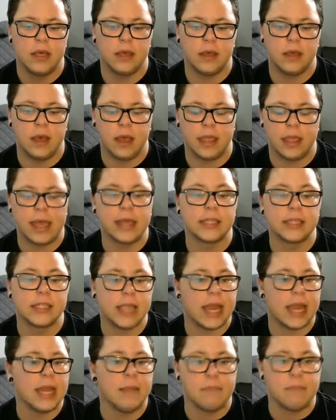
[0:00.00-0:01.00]
against
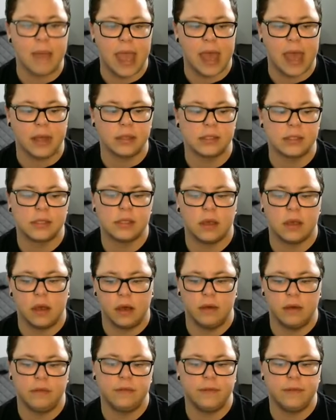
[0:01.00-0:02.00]
any bans
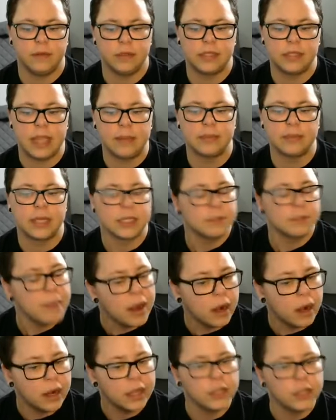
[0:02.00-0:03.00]
of same-sex
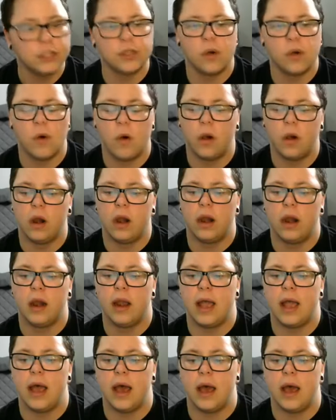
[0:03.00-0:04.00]
marriage or